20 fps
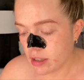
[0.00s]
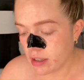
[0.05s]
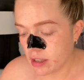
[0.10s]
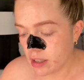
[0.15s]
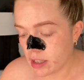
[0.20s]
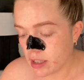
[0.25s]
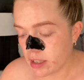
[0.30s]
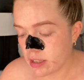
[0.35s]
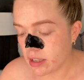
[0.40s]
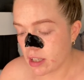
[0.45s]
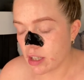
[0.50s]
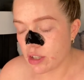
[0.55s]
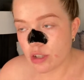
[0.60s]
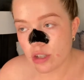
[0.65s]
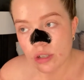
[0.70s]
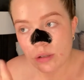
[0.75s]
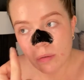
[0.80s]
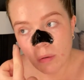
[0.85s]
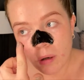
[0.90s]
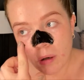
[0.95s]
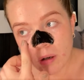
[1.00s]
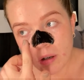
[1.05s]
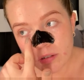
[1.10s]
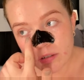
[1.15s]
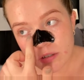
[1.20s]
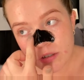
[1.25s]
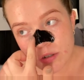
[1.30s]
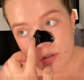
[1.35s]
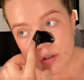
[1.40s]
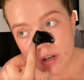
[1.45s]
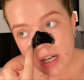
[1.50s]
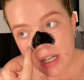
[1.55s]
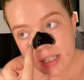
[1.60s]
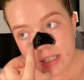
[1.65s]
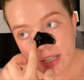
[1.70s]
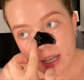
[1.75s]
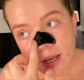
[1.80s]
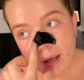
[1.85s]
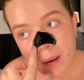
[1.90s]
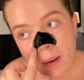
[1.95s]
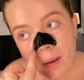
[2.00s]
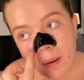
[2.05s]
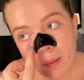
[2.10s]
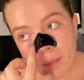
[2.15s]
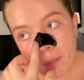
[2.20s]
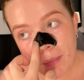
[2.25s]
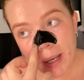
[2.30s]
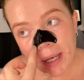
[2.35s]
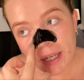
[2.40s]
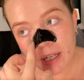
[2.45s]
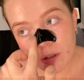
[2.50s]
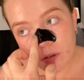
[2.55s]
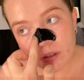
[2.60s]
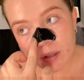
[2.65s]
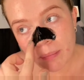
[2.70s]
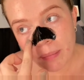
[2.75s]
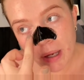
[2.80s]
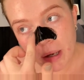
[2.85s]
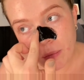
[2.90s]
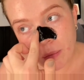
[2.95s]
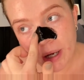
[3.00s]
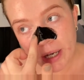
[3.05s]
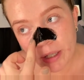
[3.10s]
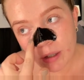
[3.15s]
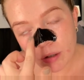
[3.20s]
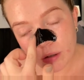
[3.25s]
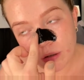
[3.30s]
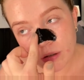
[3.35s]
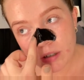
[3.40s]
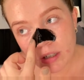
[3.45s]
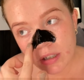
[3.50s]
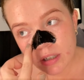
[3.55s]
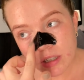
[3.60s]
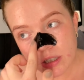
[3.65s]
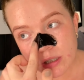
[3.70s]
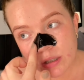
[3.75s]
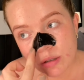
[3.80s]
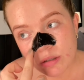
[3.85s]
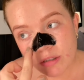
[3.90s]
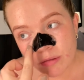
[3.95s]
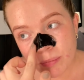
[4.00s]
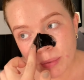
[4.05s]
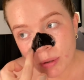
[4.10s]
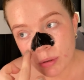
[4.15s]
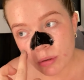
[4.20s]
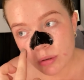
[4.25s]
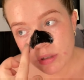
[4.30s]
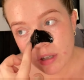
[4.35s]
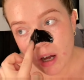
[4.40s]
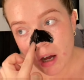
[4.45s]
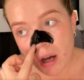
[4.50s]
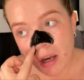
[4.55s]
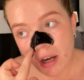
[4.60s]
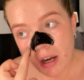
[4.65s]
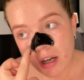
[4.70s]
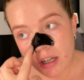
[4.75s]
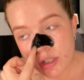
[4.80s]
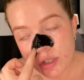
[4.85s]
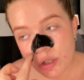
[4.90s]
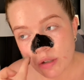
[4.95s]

Like I say, you just want to concentrate it mainly on the bit where your sort of pores are large.